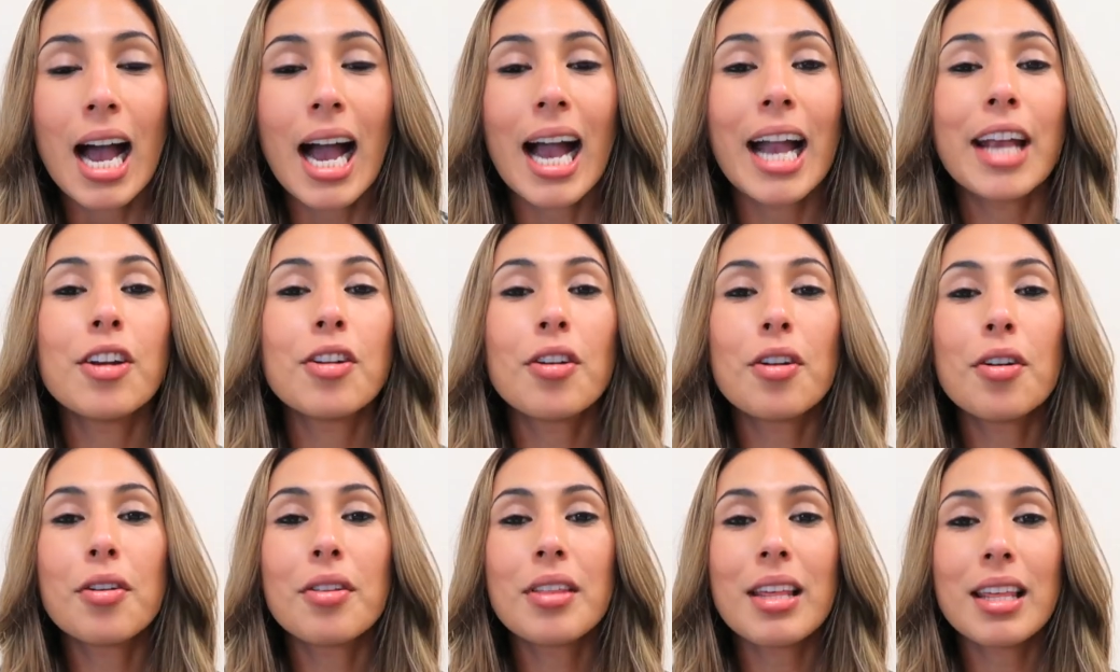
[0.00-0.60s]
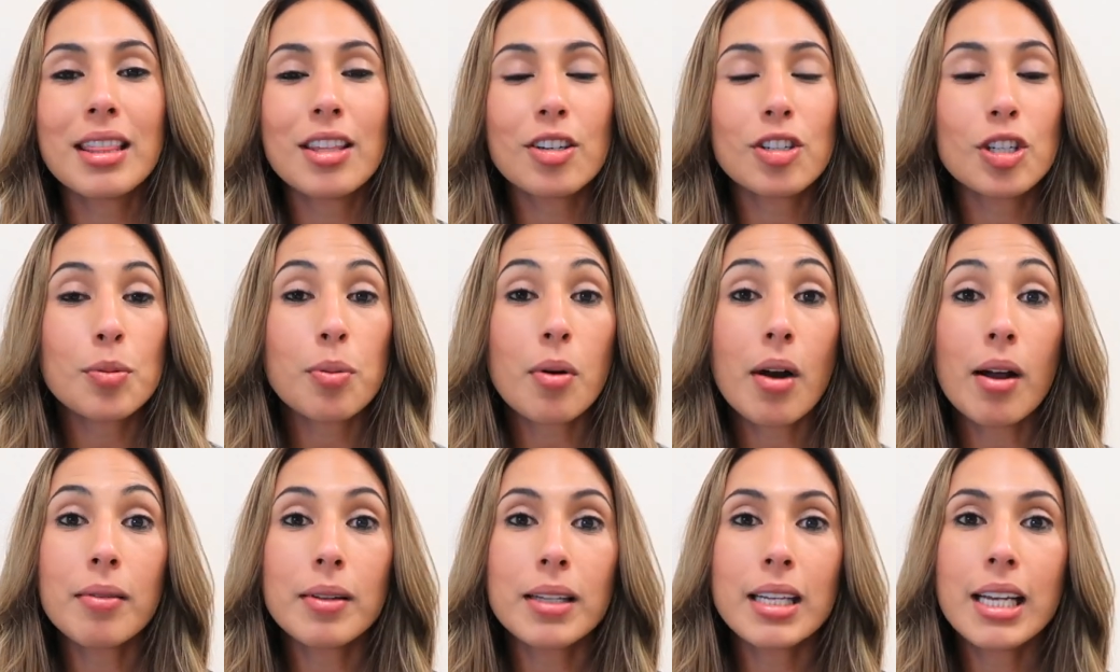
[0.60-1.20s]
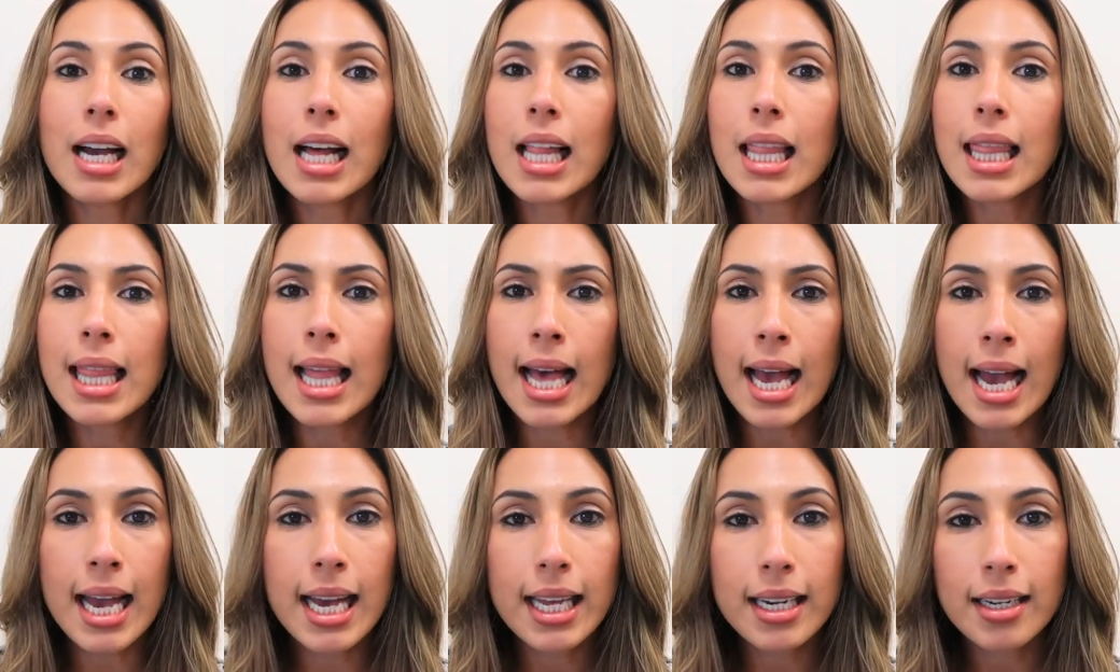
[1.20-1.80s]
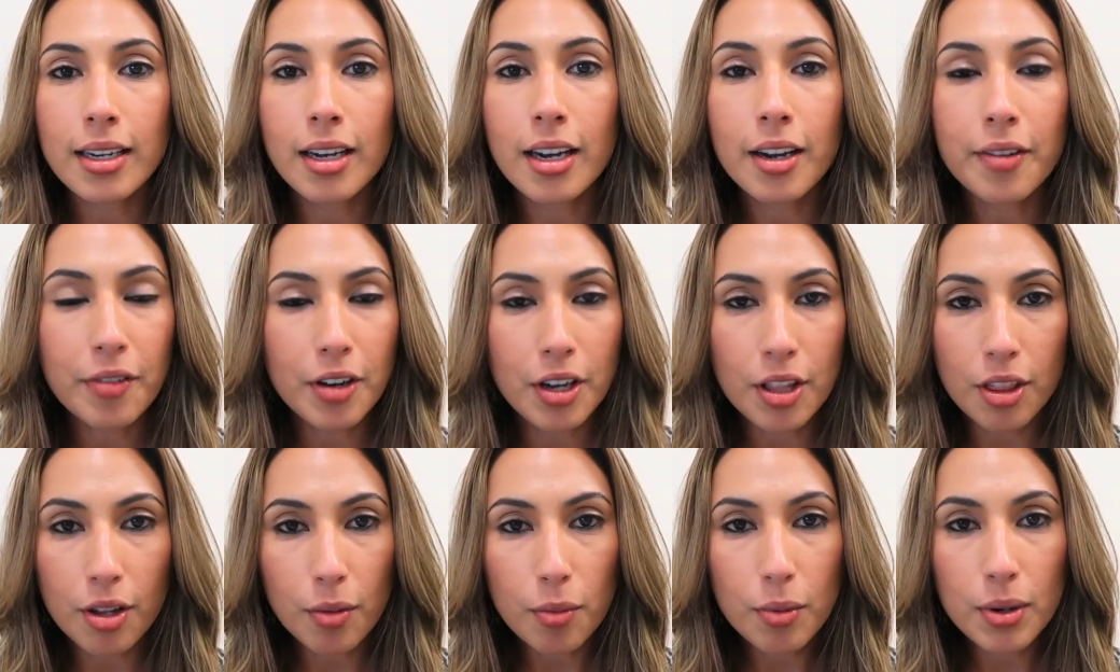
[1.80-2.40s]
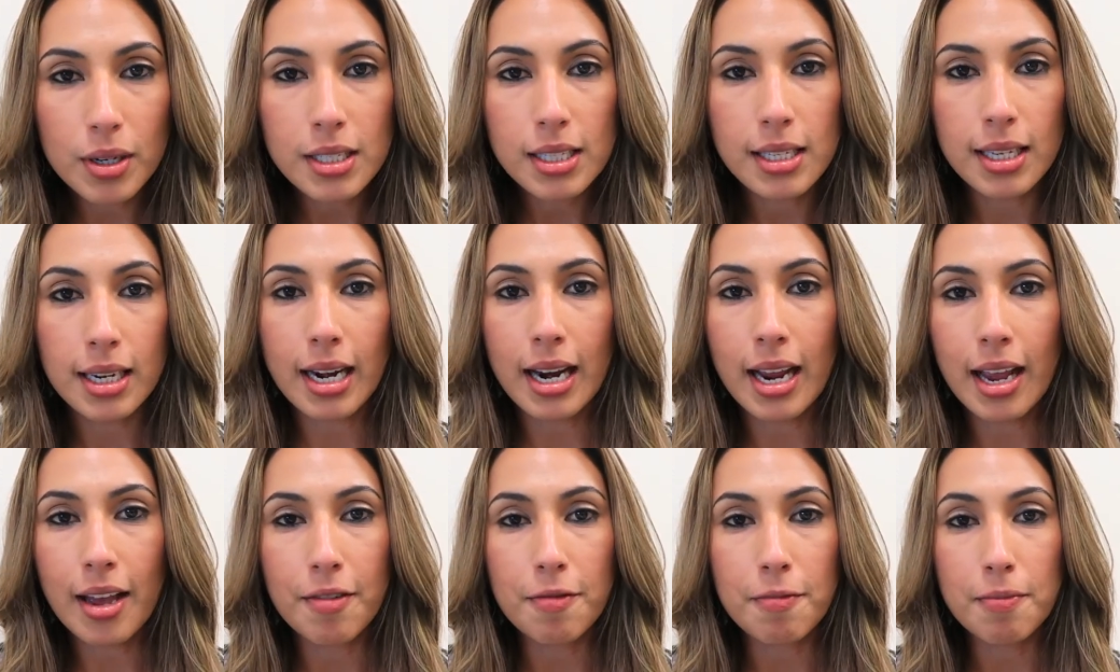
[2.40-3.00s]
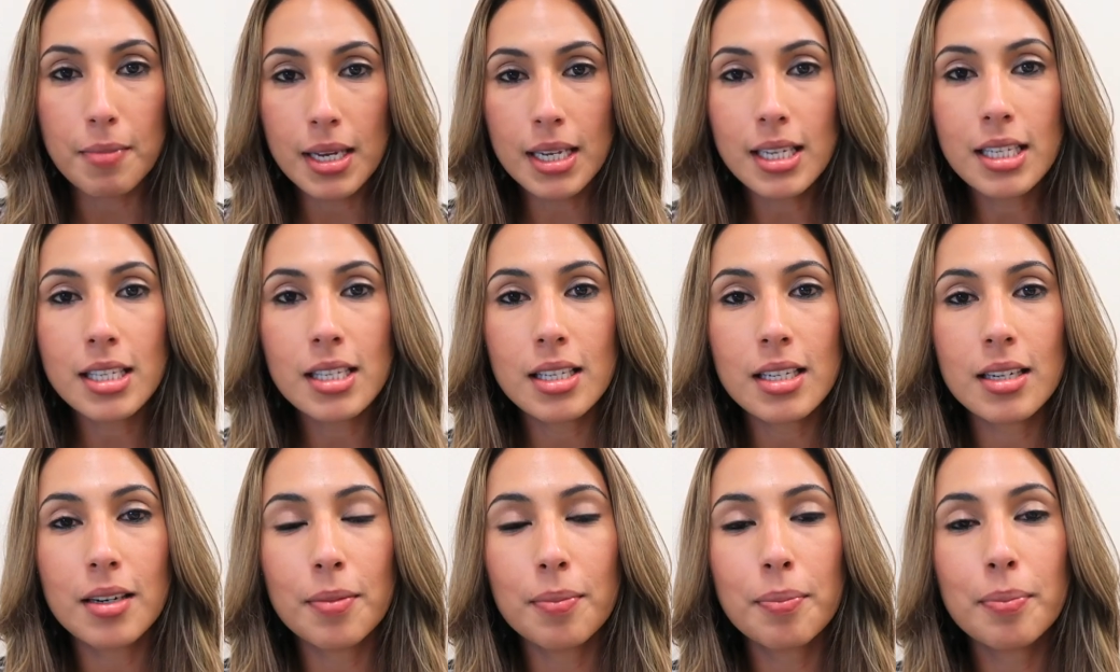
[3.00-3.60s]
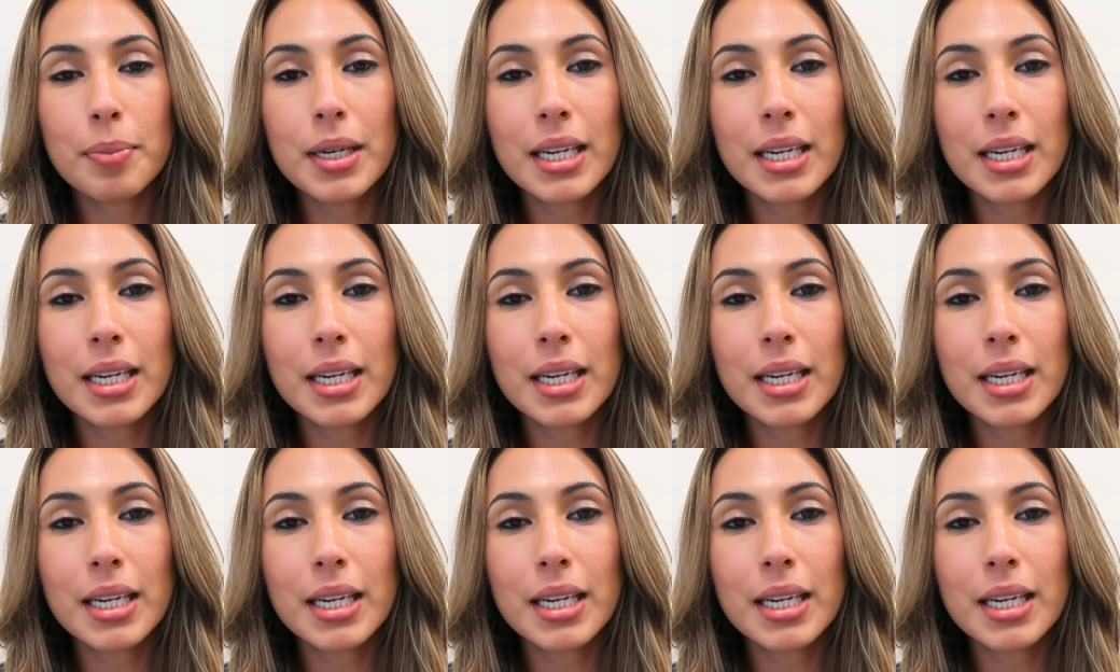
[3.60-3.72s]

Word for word: I know that there's probably a lot of other ones that I have missed,